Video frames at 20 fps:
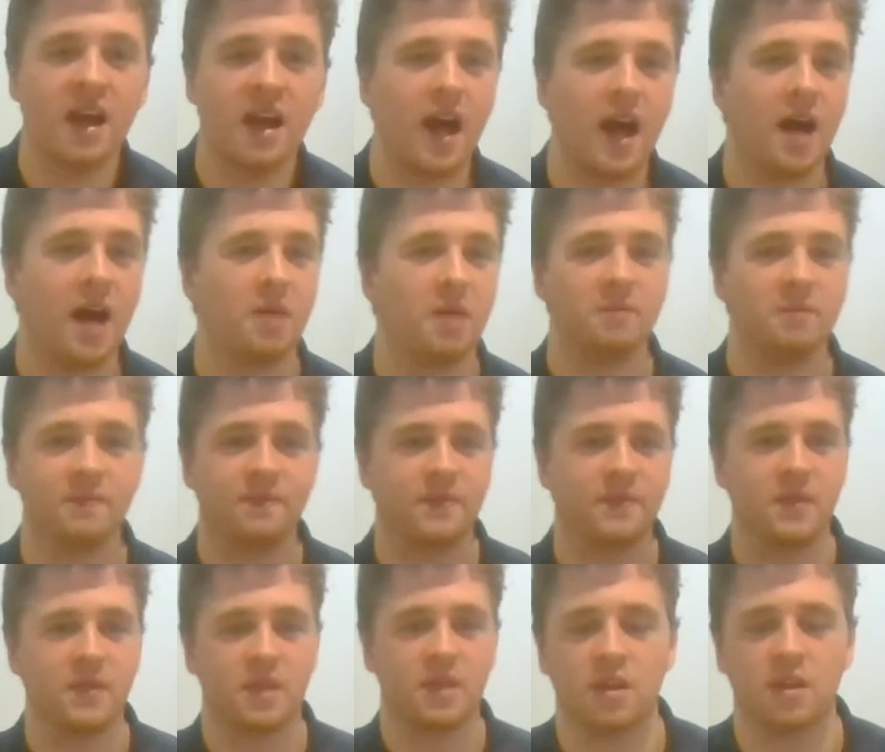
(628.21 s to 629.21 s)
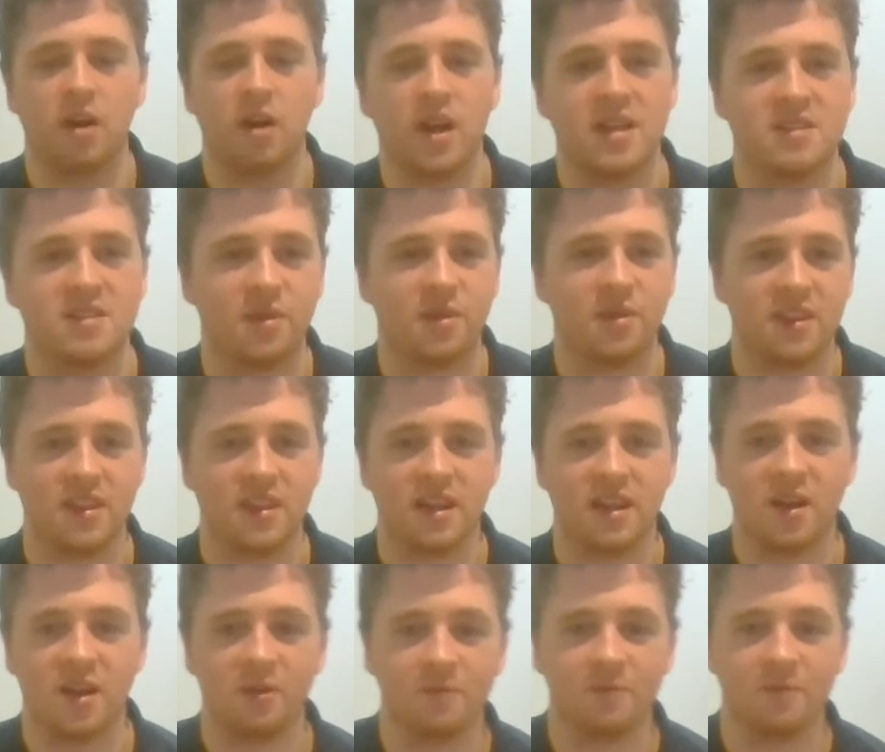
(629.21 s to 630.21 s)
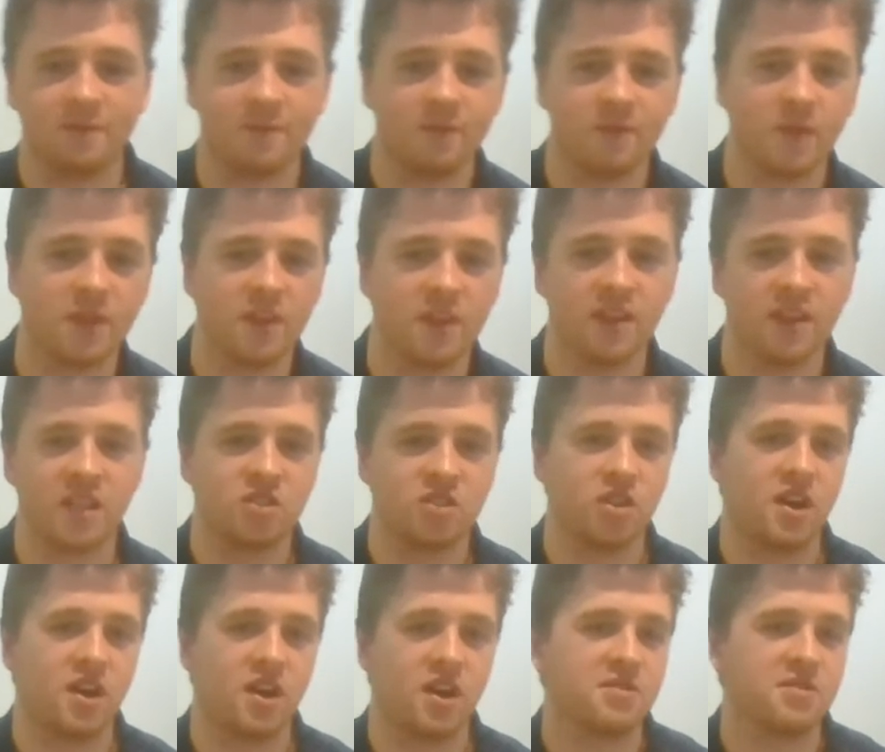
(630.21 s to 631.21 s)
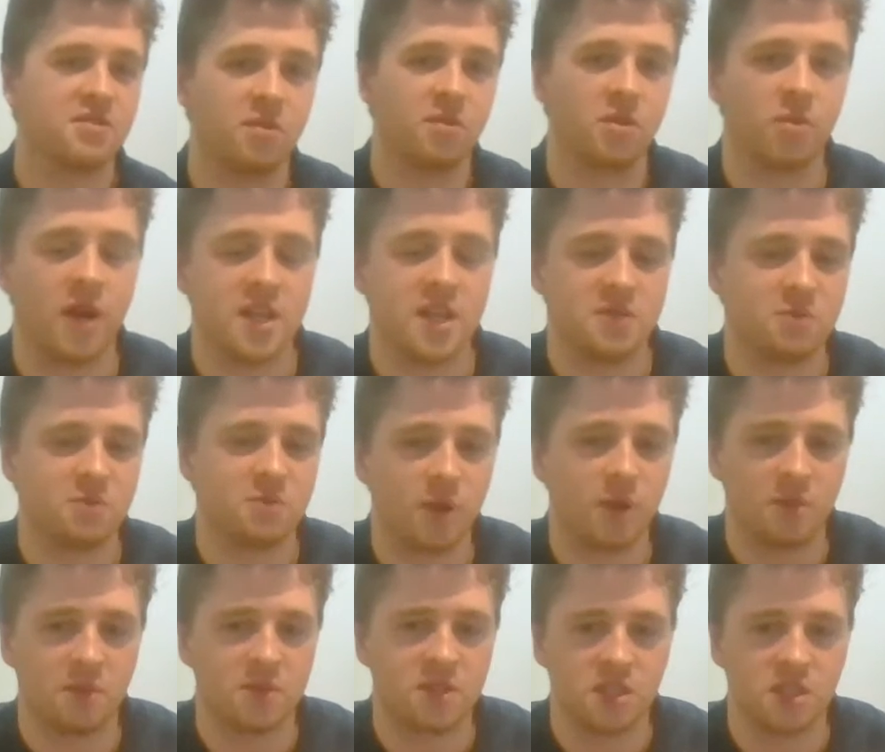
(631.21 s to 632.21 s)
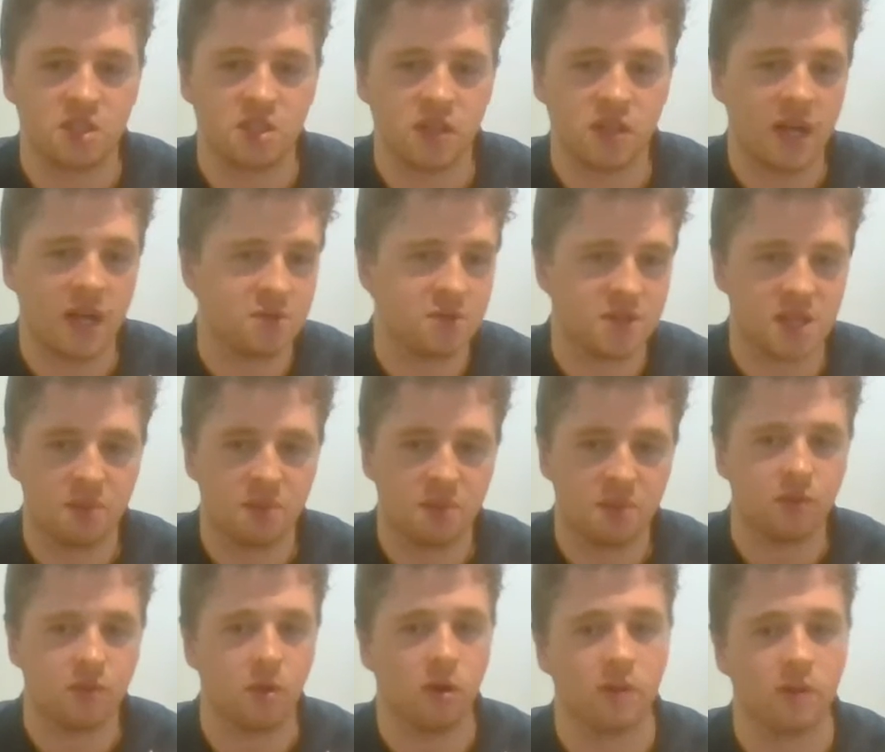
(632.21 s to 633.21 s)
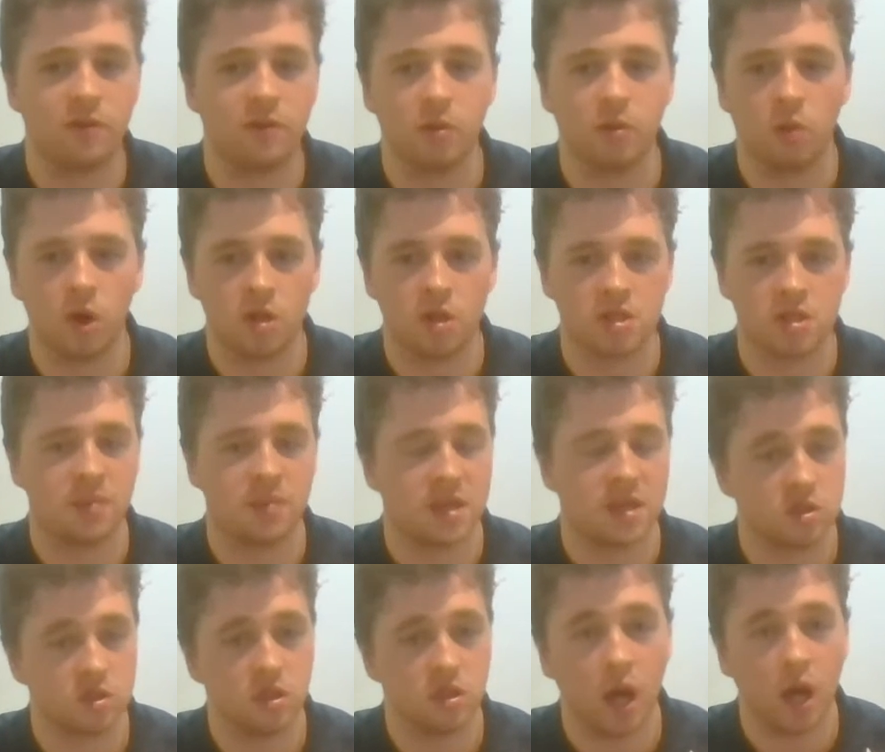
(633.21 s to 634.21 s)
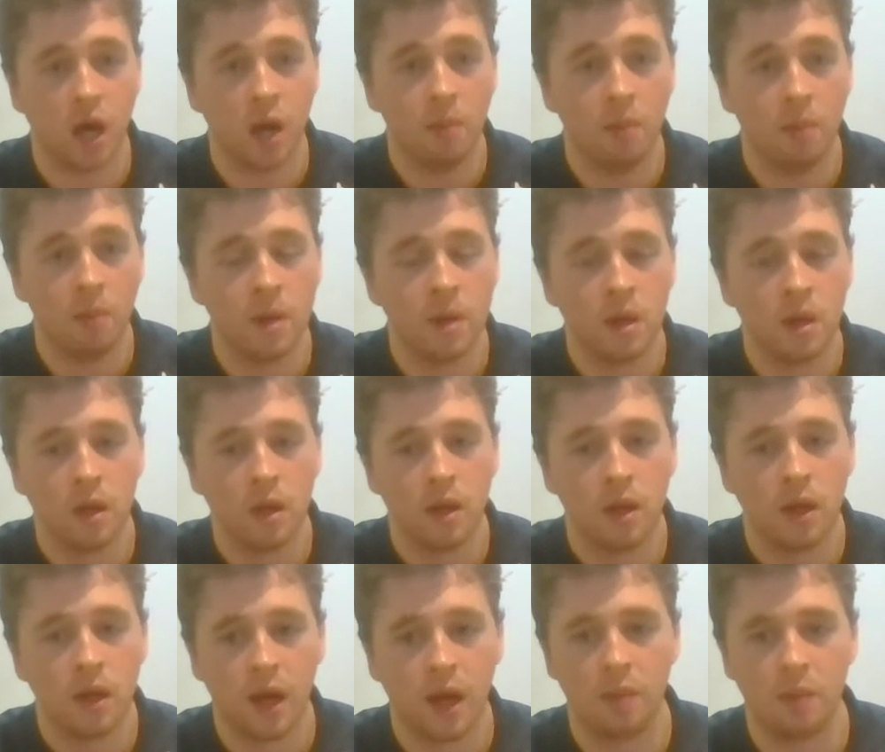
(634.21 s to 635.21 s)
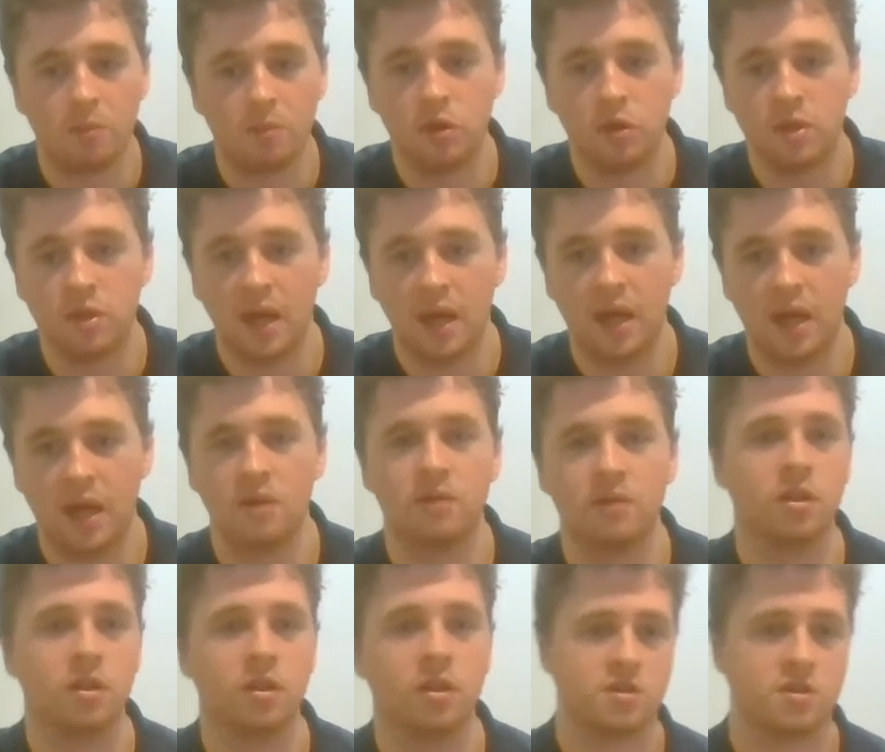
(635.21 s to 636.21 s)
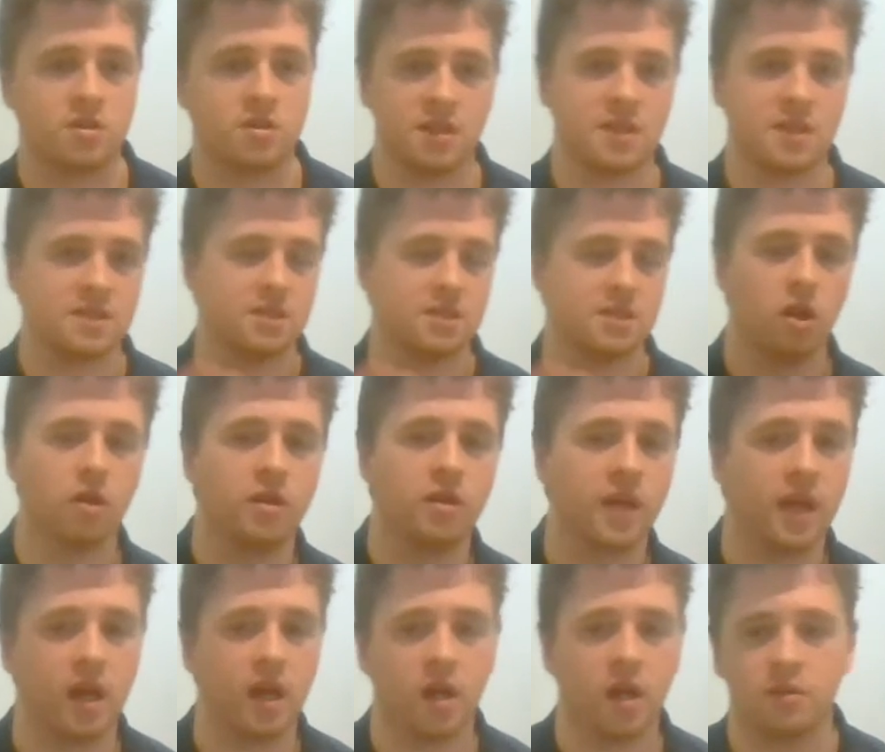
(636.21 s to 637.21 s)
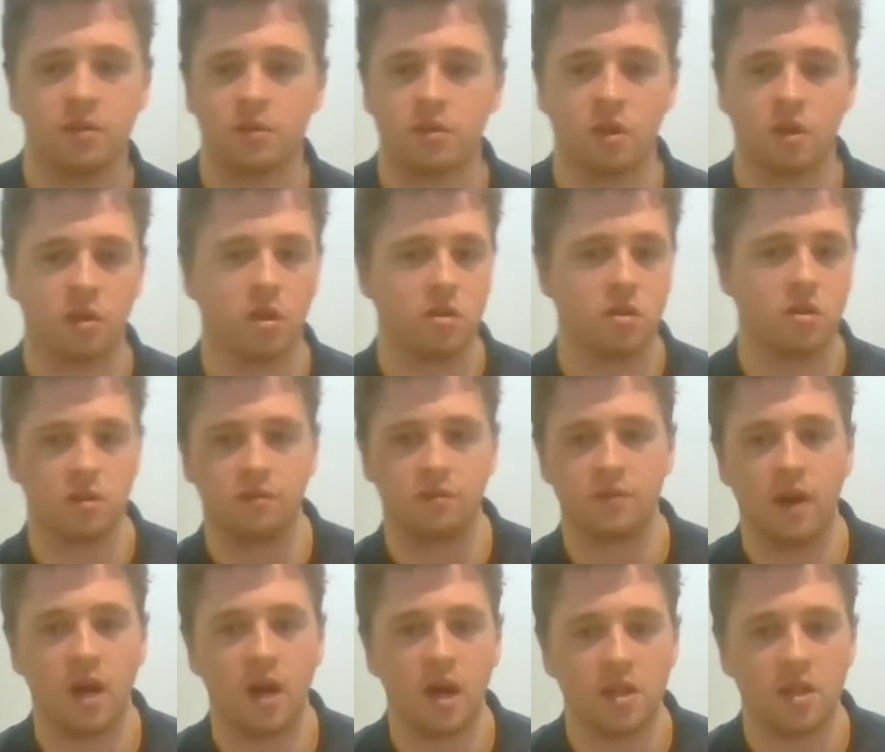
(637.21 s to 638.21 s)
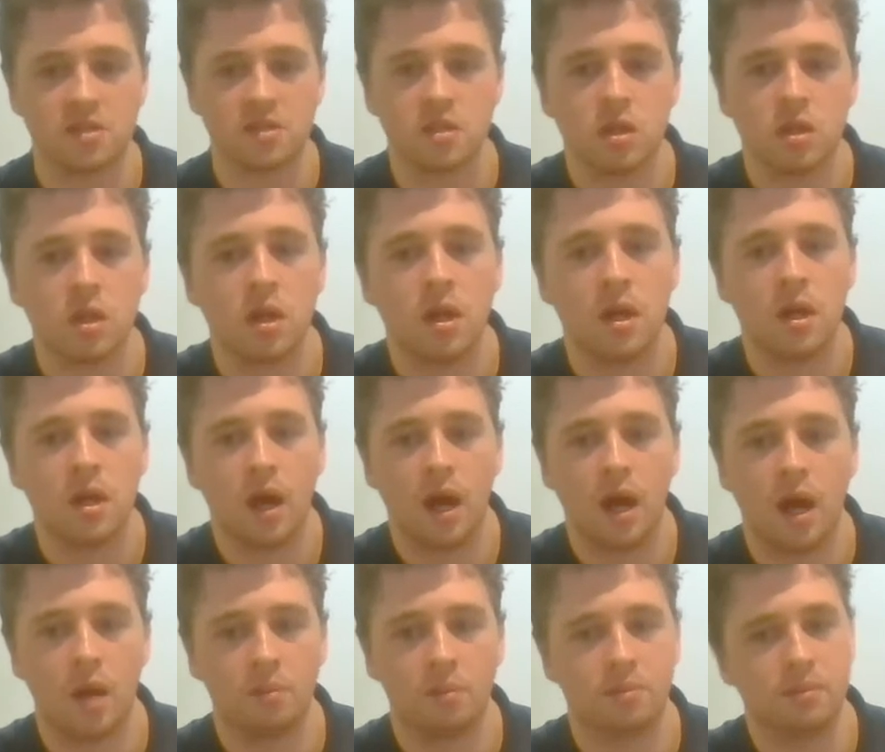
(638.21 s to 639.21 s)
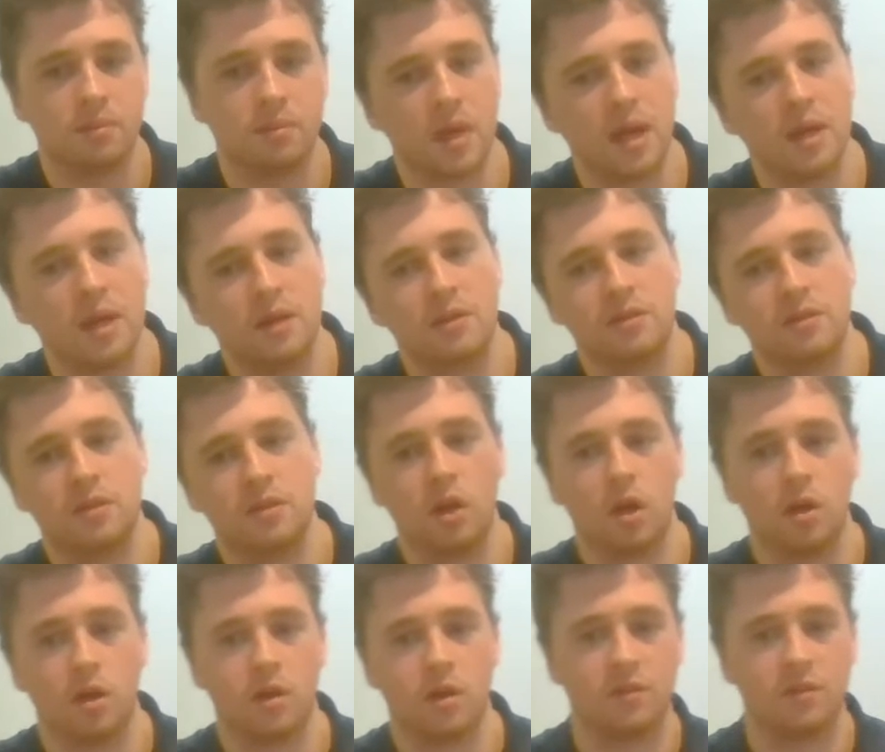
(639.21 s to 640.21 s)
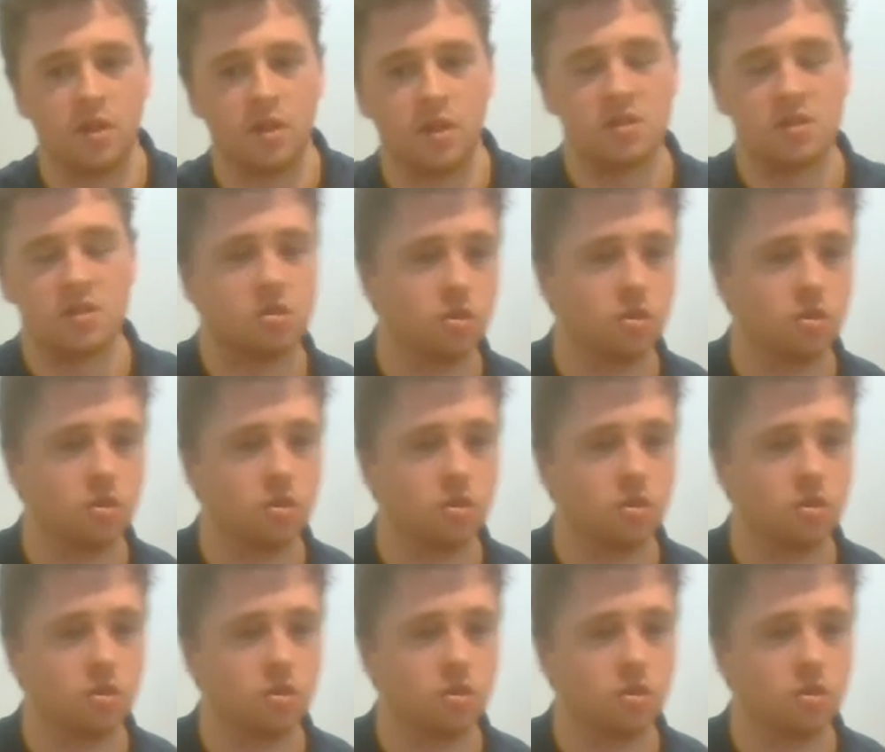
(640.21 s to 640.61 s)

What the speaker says: Guys, with the leg dries from the raised plank position, as we said before, if it was a bit too hard, you can, slow down. Don't go so fast. And if it is